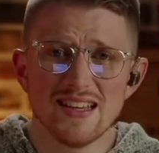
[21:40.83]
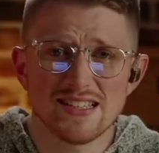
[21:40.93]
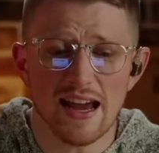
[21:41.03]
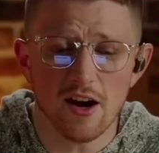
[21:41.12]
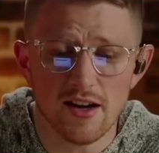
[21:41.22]

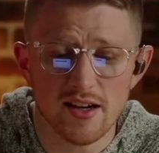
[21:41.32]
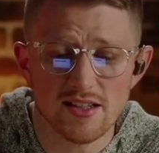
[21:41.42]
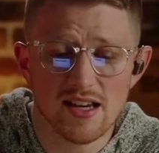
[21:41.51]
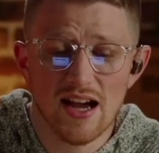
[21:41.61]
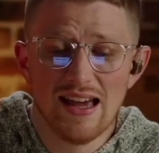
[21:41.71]
these
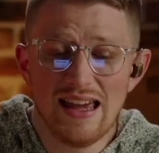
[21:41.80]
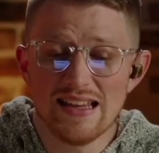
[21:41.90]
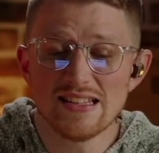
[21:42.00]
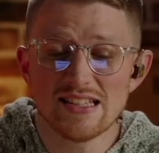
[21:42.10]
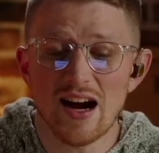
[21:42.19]
areas
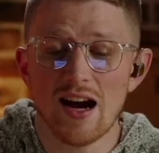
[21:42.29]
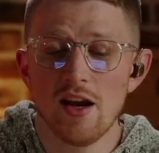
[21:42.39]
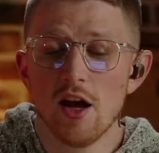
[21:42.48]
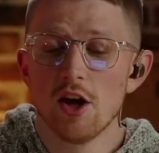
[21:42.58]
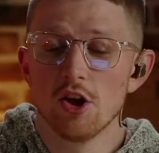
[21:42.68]

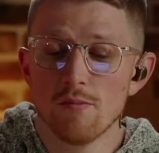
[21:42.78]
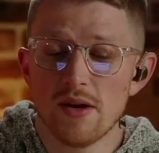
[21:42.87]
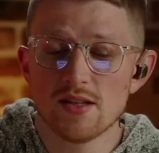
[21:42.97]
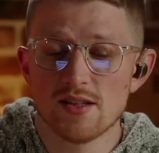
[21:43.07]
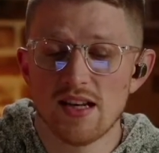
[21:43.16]
inside your
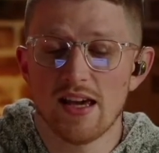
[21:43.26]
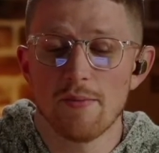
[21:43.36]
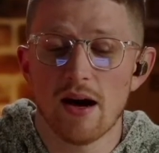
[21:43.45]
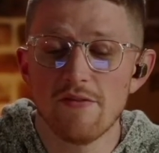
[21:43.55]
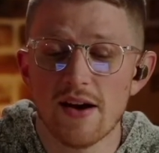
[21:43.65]
business. And again,
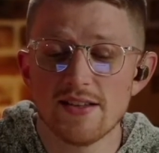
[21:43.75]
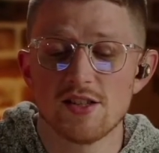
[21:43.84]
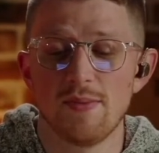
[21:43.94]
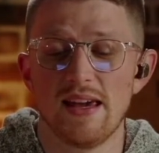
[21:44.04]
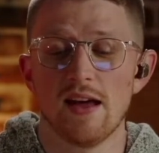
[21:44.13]
my advice is
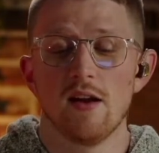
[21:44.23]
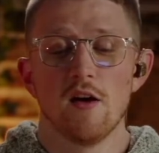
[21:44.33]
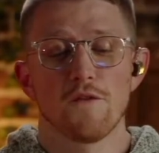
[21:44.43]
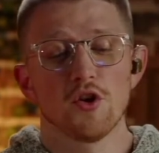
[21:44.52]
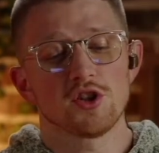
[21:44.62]
to begin.
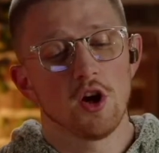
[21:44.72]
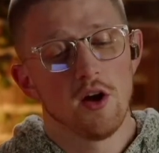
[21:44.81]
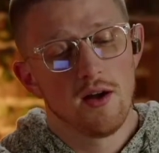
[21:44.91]
First,